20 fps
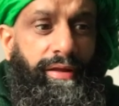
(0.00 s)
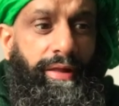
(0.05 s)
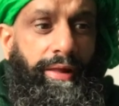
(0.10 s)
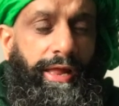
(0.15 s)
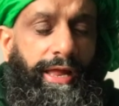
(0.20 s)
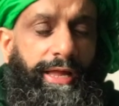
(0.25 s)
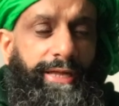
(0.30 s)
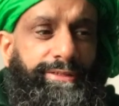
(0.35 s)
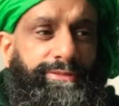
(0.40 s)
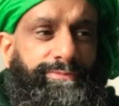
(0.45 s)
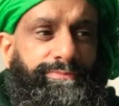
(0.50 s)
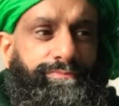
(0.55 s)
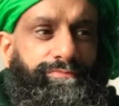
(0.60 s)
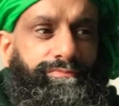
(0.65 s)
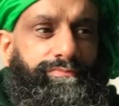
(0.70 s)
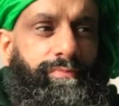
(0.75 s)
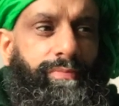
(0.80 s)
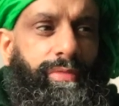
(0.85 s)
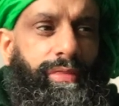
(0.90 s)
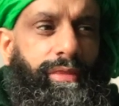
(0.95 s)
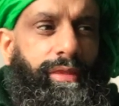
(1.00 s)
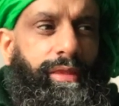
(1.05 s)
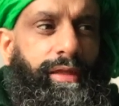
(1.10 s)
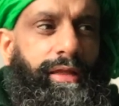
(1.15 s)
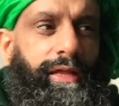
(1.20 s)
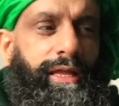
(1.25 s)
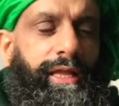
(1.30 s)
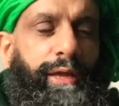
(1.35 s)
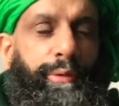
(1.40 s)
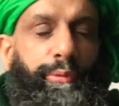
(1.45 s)
and
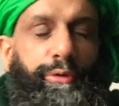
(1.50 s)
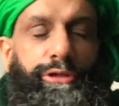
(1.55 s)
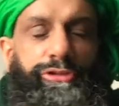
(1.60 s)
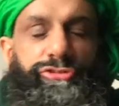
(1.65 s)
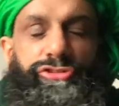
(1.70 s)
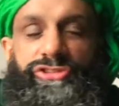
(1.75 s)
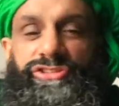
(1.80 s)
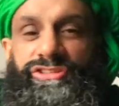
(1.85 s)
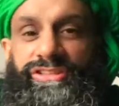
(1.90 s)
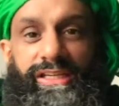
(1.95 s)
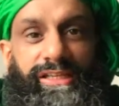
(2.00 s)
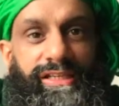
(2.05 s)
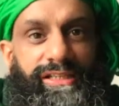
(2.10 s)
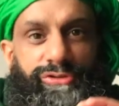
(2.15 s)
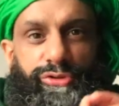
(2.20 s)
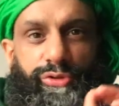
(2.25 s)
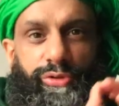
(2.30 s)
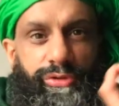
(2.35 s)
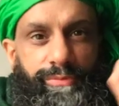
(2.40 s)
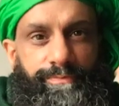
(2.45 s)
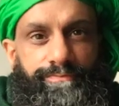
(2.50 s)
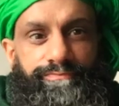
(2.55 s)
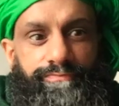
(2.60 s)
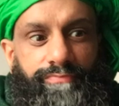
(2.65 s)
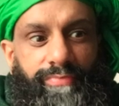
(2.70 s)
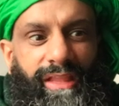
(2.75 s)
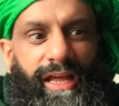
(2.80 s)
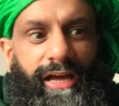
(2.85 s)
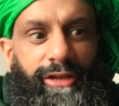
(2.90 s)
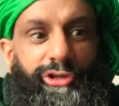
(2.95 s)
it would just take it to
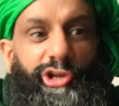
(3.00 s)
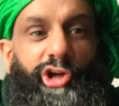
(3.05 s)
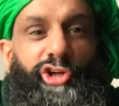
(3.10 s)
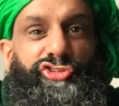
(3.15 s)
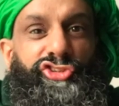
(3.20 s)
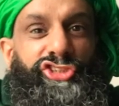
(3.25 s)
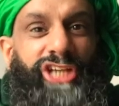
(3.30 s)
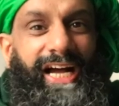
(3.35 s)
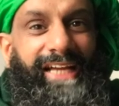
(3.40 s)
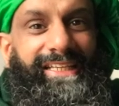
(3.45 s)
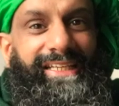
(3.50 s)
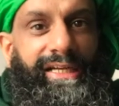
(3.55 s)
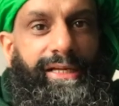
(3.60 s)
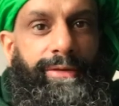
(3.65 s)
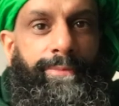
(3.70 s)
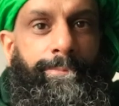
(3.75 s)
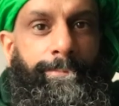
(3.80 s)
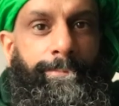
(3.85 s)
that notch higher,